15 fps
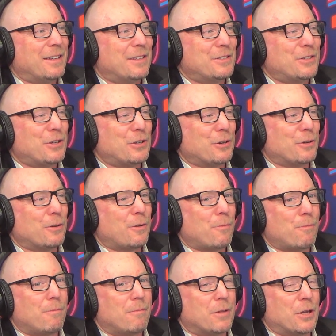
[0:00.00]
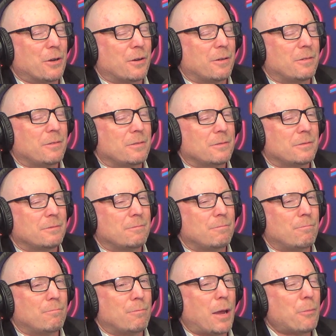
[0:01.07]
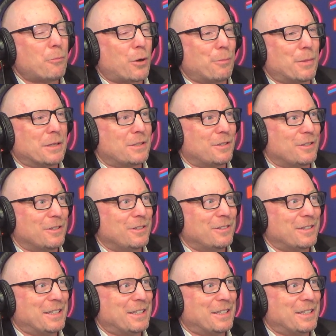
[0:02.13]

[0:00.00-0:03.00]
So your memory muscle